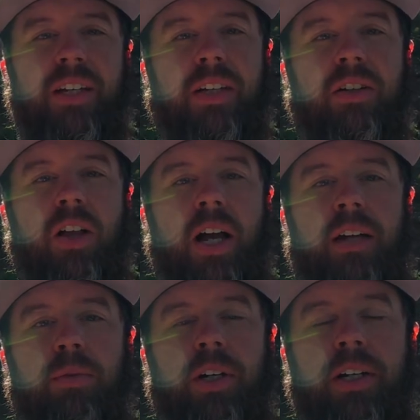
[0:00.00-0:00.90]
the
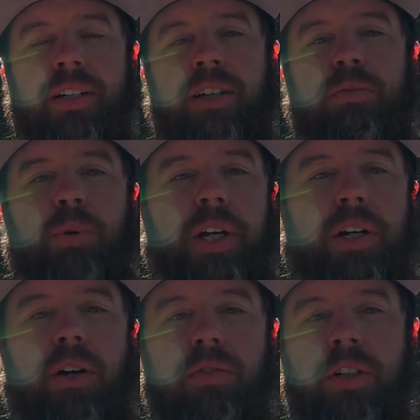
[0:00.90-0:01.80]
incline, we're going to test
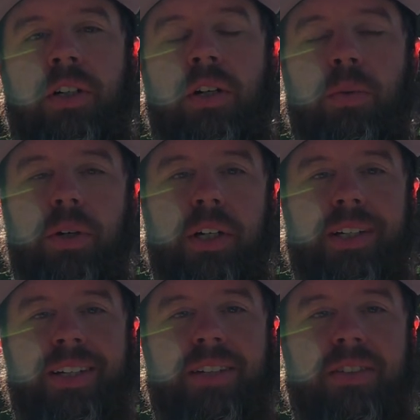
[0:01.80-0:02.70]
breakover, we're
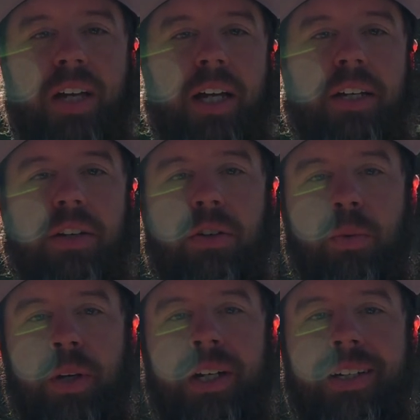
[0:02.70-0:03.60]
going to test side hill,
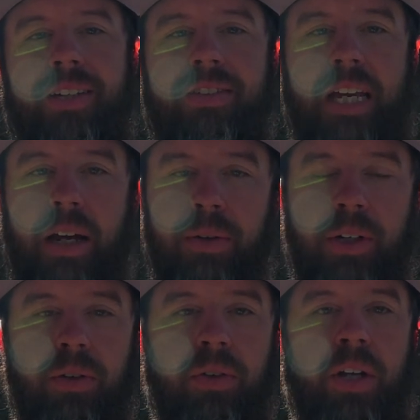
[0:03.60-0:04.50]
and we're going to test
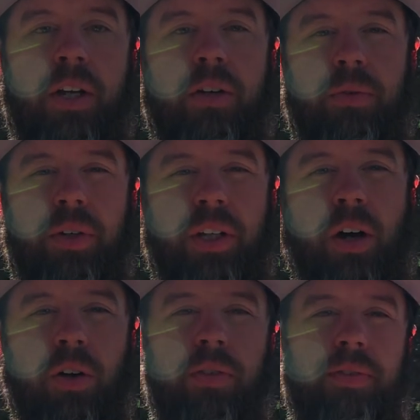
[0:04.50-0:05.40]
downhill. Really
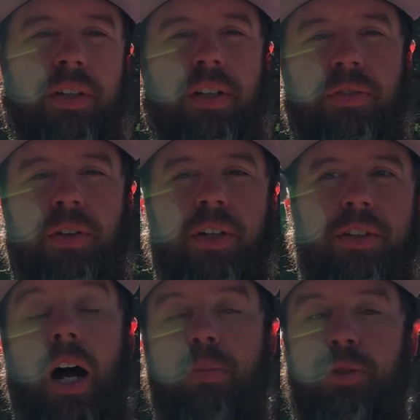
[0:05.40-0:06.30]
all of the
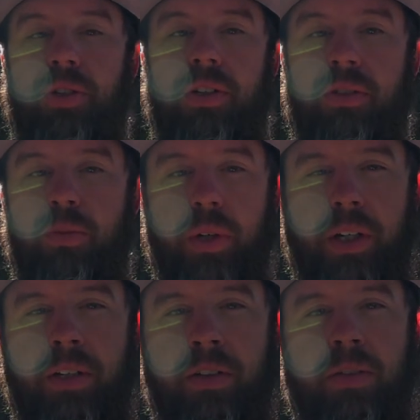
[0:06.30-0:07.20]
different options
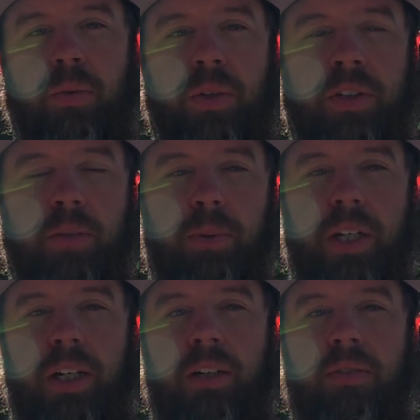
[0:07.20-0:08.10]
when
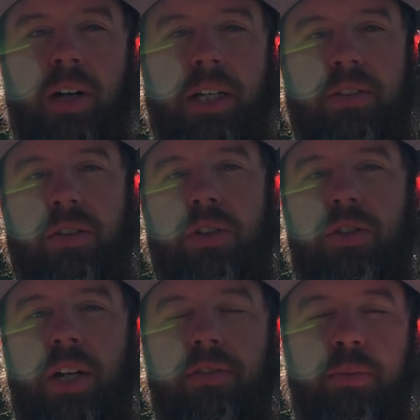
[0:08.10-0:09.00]
competing, right? So you
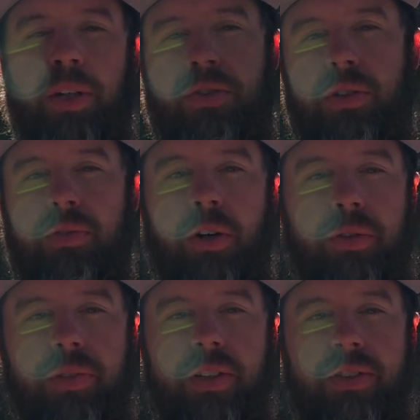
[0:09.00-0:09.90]
should have a mixture of
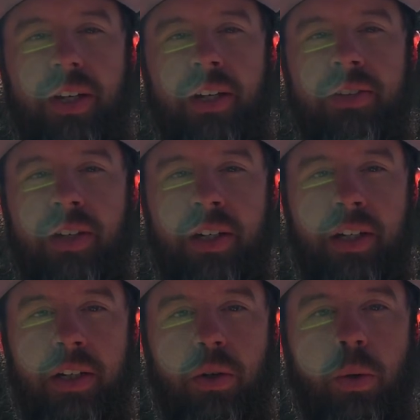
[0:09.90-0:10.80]
all of these things
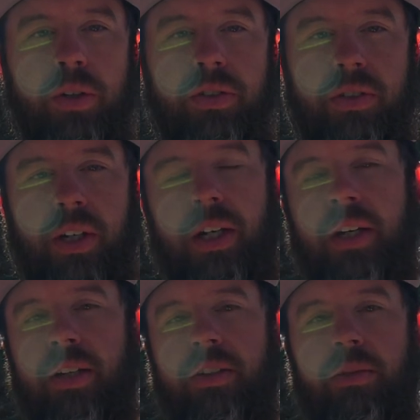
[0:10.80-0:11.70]
in any course
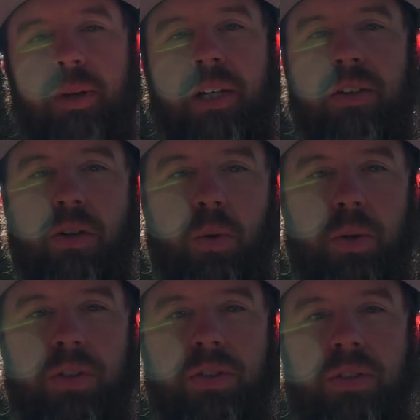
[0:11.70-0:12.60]
to make the
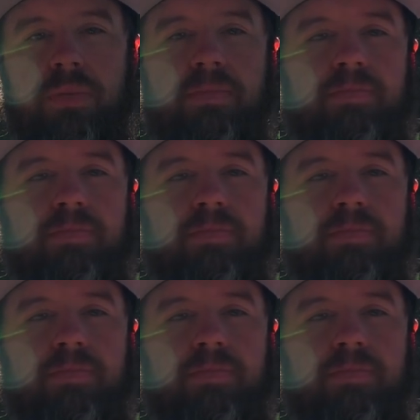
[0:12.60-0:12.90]
course